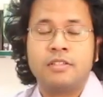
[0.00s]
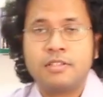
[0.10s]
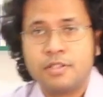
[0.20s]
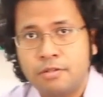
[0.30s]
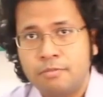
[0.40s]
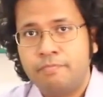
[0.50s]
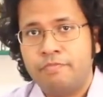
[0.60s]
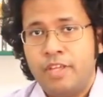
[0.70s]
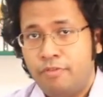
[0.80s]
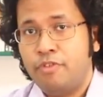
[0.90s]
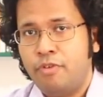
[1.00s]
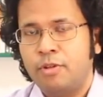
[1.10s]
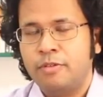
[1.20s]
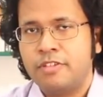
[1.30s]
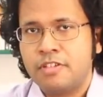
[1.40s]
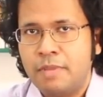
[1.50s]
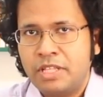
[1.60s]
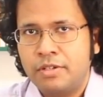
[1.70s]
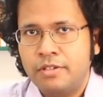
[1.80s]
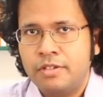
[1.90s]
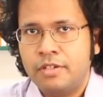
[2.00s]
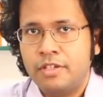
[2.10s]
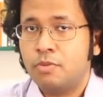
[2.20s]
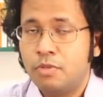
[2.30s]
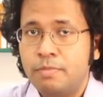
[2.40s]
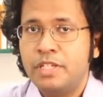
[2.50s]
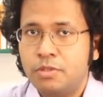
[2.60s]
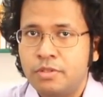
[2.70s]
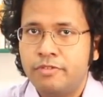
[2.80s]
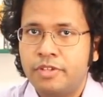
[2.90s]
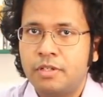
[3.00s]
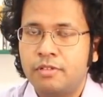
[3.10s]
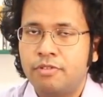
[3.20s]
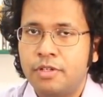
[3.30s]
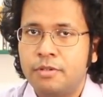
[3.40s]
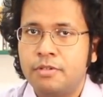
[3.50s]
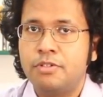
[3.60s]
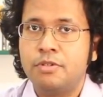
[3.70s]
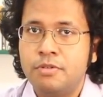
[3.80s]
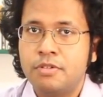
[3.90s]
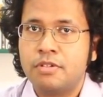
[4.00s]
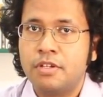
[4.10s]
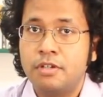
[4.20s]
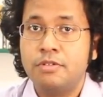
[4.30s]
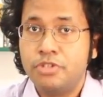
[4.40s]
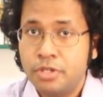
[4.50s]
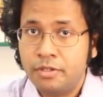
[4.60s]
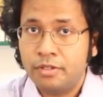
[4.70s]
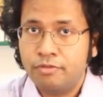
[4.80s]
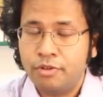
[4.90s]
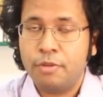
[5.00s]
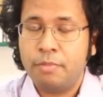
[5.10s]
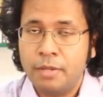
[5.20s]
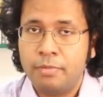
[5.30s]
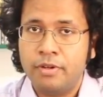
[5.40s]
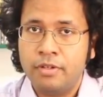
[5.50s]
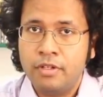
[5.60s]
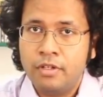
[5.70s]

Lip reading: So if you follow this method, it won't be too difficult for you to choose a good journal for your paper.